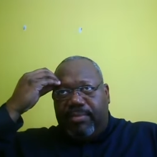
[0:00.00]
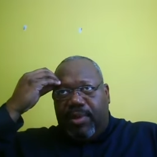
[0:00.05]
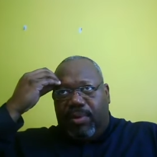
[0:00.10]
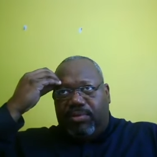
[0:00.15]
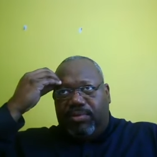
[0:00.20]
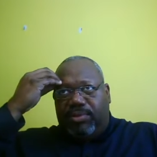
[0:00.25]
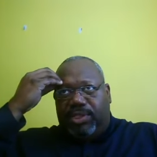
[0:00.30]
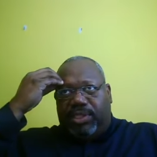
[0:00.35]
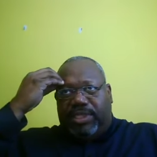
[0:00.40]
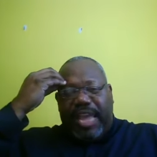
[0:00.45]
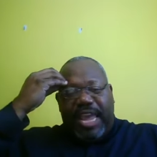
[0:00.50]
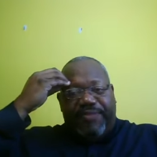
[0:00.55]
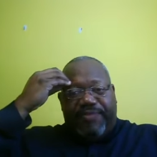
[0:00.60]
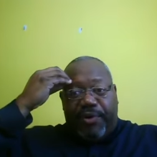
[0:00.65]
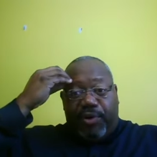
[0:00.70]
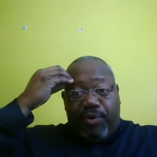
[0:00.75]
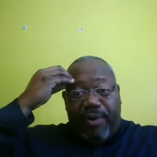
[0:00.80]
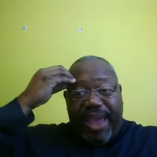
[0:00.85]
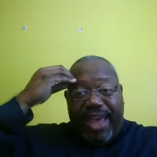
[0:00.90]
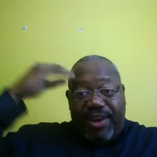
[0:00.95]
don't just take
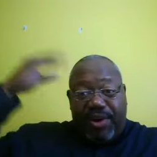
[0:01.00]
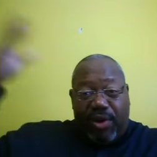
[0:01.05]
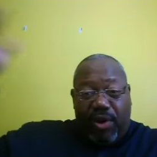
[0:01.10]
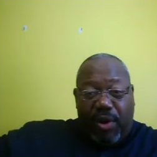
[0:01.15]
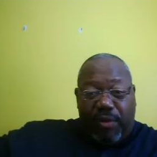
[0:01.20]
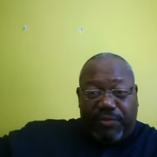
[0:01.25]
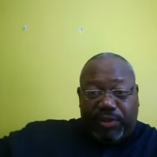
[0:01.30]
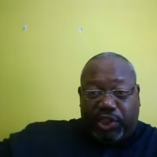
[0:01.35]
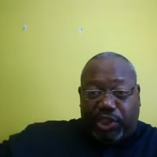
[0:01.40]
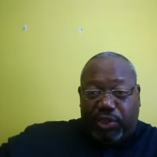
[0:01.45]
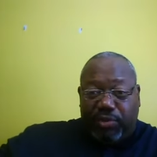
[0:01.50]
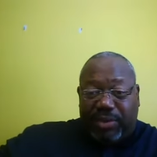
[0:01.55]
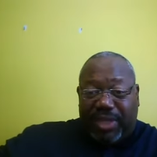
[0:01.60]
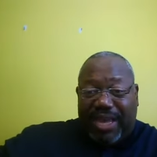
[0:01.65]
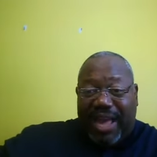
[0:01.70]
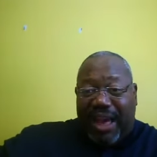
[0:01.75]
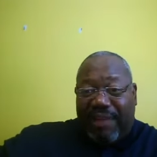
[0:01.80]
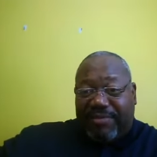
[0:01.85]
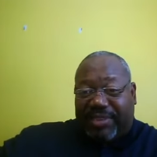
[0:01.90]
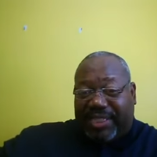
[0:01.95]
for granted or overshoot
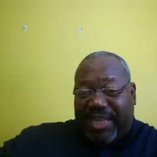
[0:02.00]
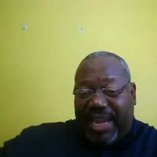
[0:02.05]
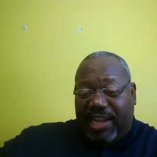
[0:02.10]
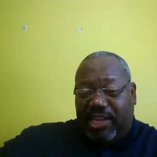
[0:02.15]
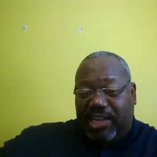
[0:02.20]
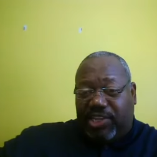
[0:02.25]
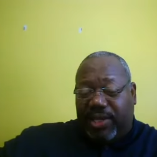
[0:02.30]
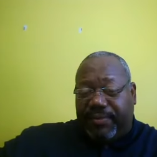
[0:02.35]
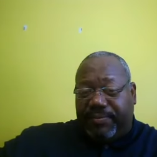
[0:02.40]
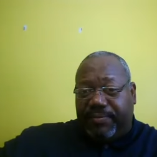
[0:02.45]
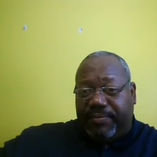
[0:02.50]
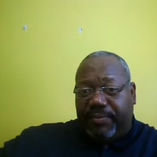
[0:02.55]
the conversation.